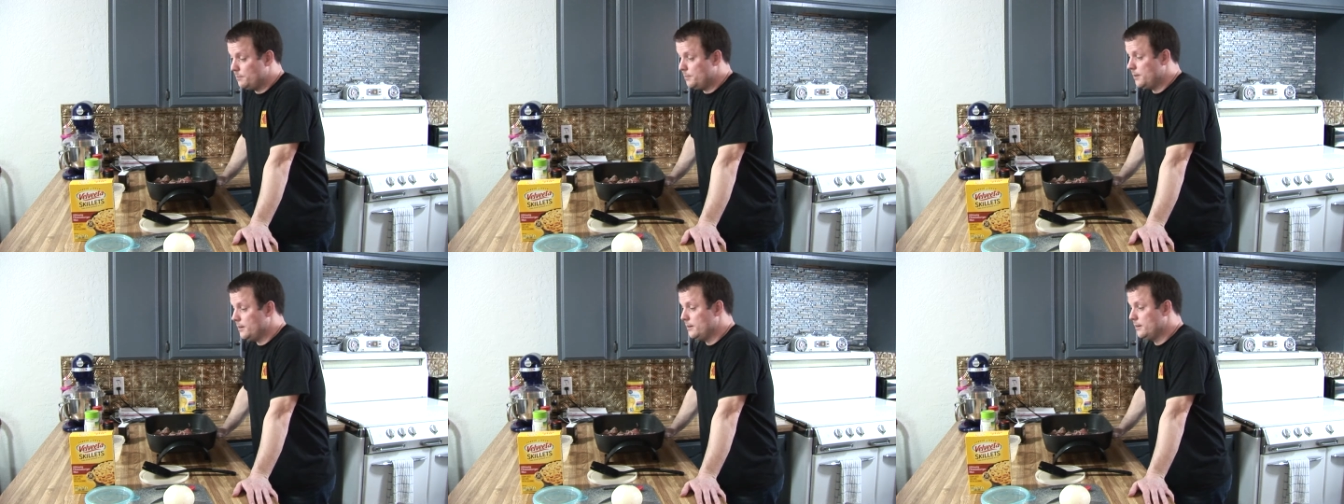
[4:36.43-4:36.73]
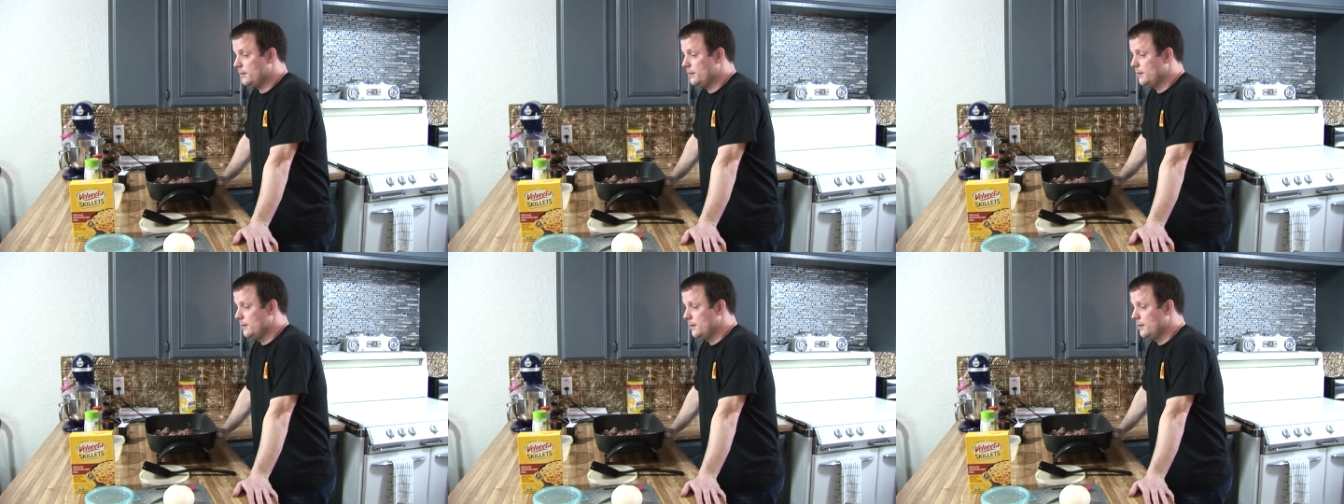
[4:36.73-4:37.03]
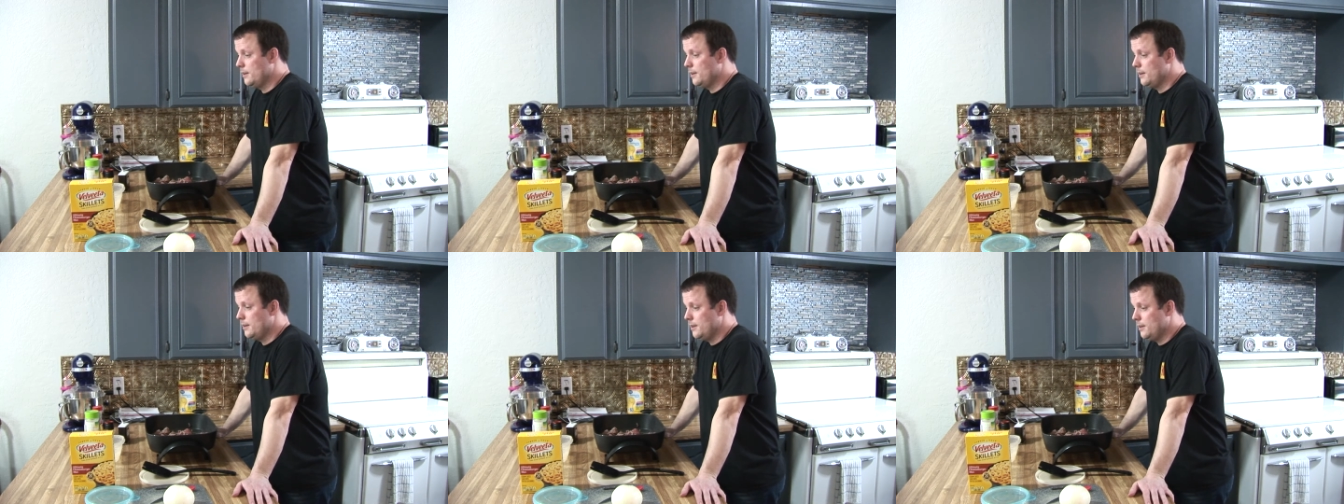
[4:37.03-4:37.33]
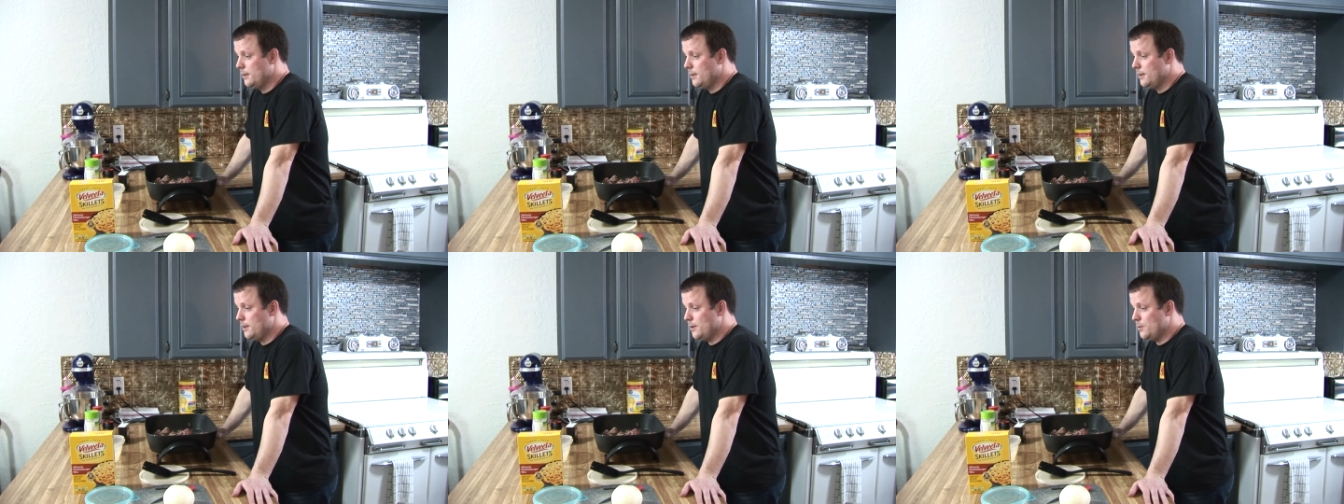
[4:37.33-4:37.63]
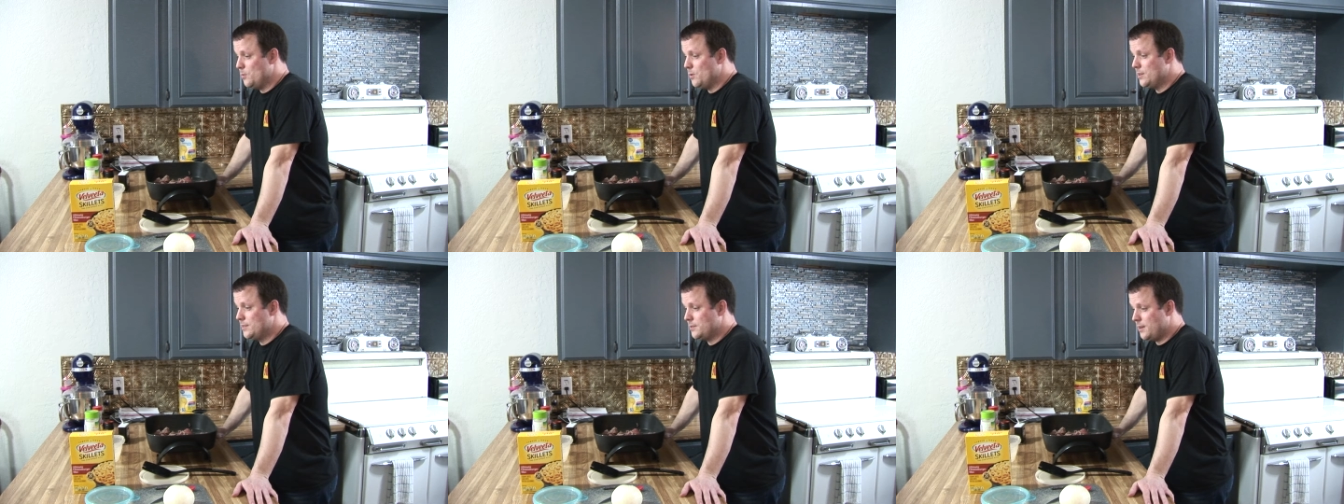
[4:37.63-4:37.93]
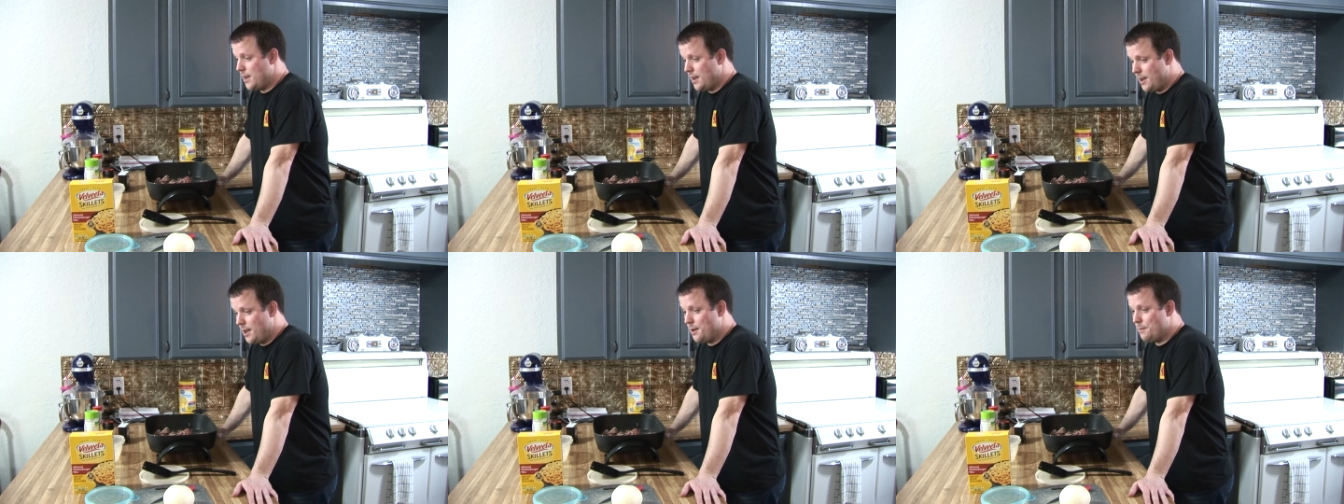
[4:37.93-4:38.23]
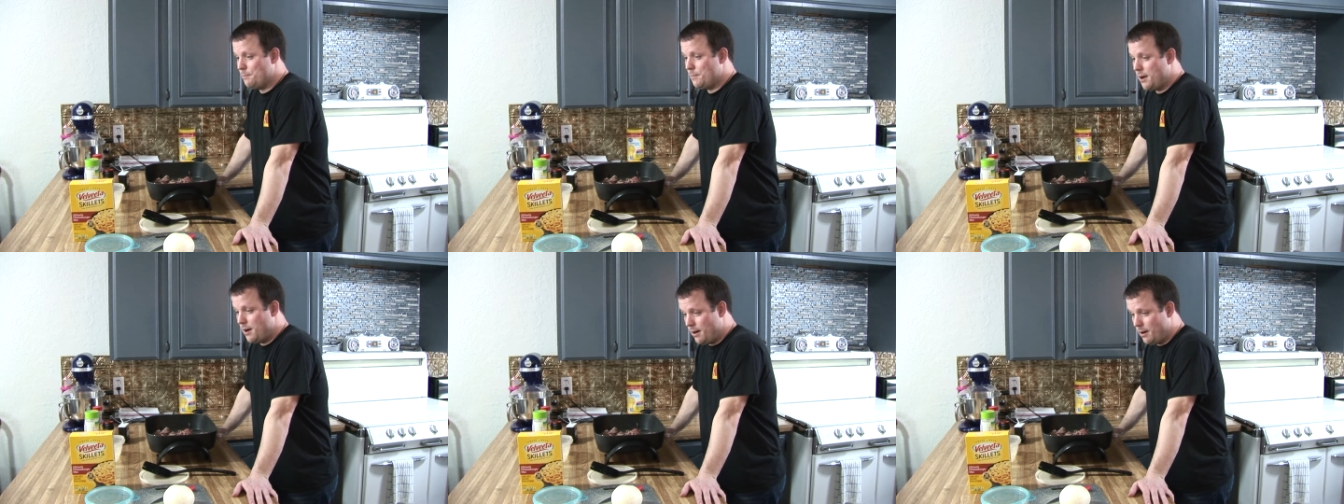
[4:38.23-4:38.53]
but once I
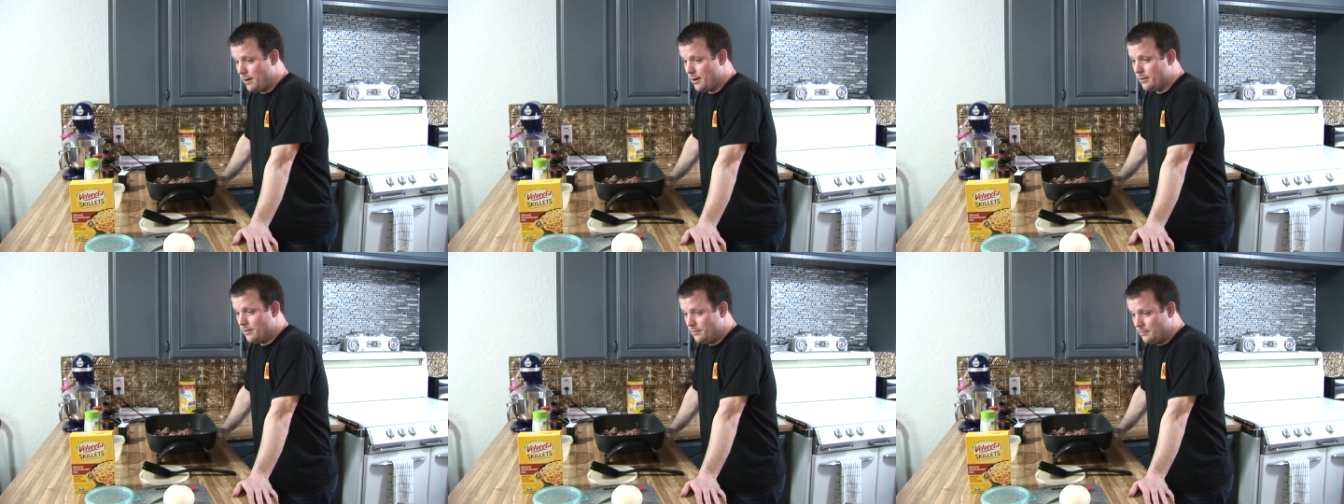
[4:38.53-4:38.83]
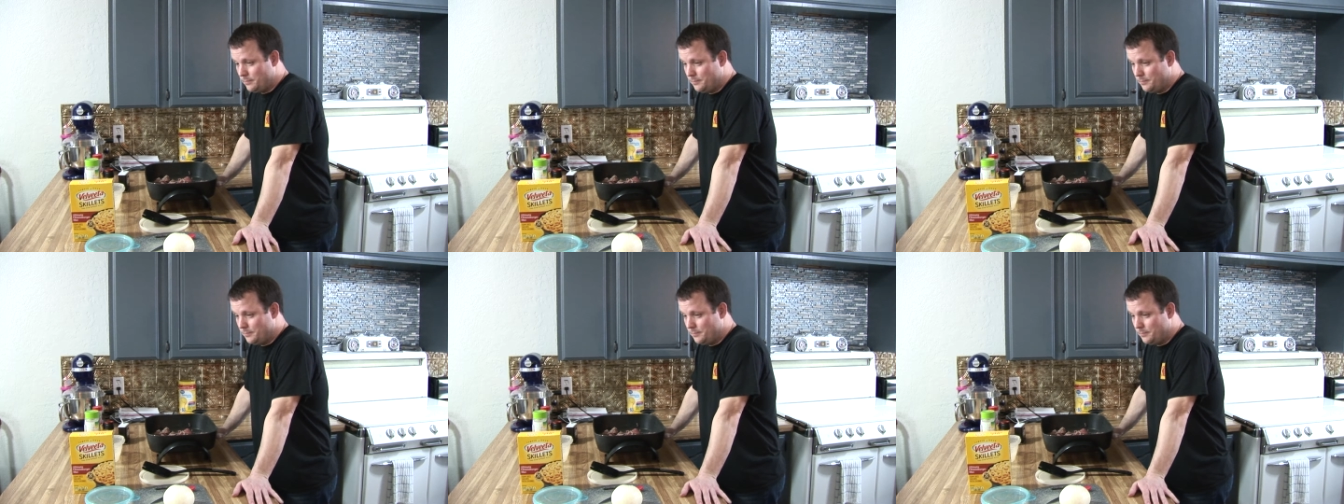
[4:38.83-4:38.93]
got married,